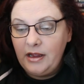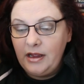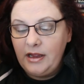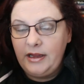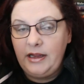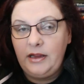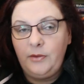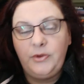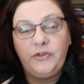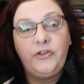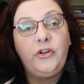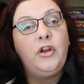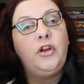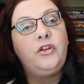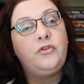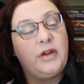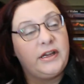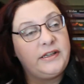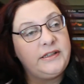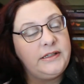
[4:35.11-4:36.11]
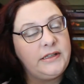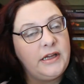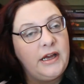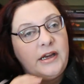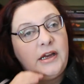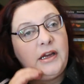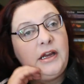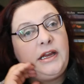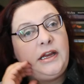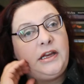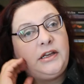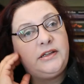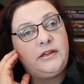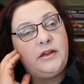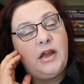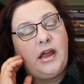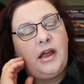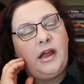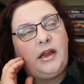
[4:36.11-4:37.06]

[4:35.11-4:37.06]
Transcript: He was her dress designer. He, uh,